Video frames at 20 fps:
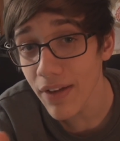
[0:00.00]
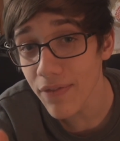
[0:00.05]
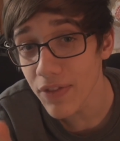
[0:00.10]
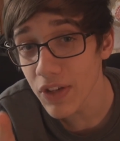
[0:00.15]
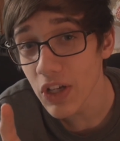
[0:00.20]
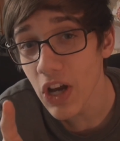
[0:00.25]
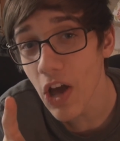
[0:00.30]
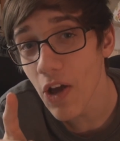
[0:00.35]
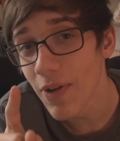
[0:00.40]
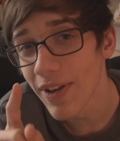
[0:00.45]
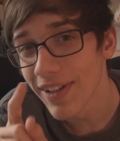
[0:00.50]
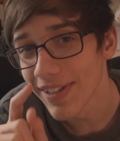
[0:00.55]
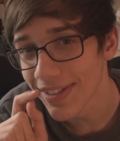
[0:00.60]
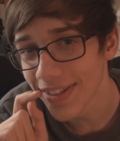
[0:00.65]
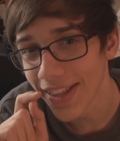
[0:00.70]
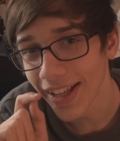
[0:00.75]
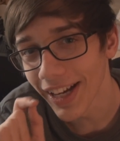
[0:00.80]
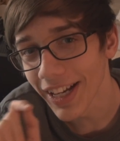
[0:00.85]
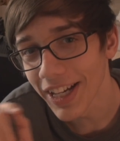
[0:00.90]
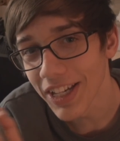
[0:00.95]
of you
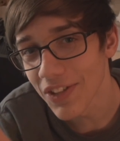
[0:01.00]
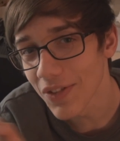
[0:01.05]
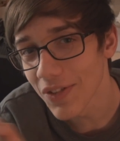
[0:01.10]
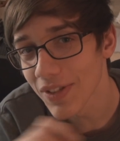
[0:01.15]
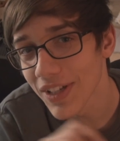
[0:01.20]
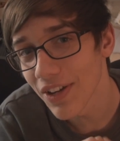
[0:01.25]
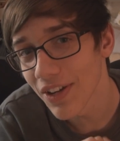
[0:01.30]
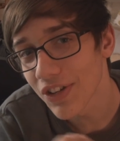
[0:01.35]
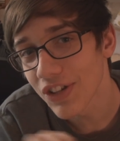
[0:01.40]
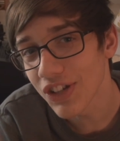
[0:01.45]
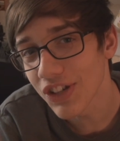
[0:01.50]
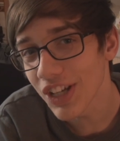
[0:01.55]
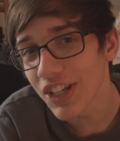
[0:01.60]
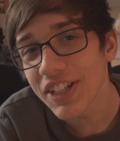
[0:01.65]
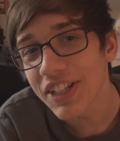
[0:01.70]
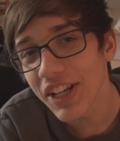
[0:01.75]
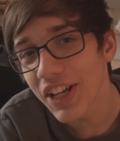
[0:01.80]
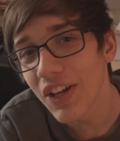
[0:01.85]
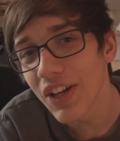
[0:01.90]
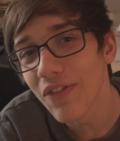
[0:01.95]
noticed that I used a
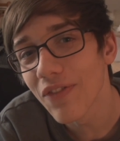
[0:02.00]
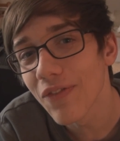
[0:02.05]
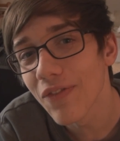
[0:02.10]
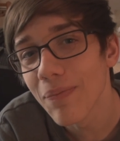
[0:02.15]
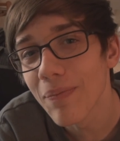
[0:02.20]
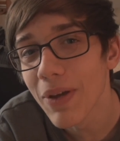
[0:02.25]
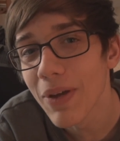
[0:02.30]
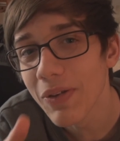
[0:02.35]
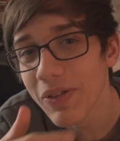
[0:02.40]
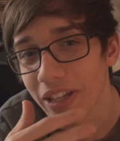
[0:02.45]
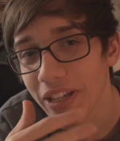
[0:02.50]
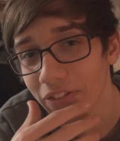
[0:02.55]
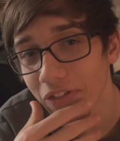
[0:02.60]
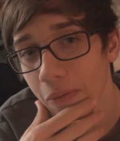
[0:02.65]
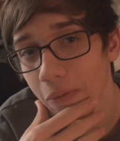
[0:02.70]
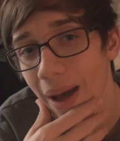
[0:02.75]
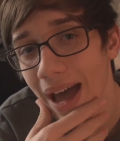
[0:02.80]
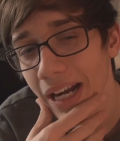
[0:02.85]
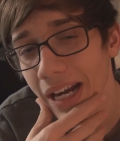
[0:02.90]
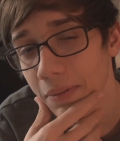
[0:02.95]
shit ton of music
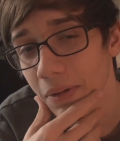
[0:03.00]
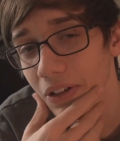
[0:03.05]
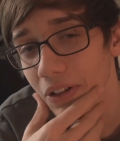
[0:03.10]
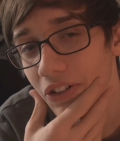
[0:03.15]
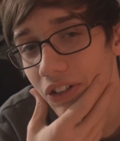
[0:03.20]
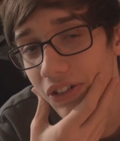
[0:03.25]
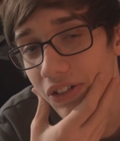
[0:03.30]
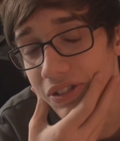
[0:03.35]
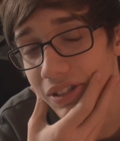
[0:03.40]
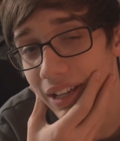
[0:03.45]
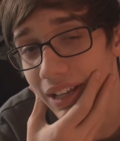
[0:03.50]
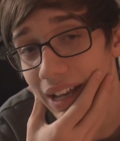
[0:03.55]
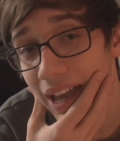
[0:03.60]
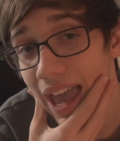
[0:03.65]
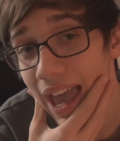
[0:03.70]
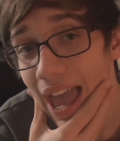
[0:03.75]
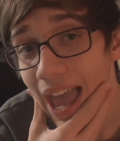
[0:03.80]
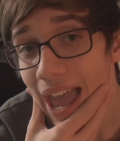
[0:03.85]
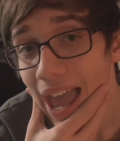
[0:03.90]
from Animal Crossing,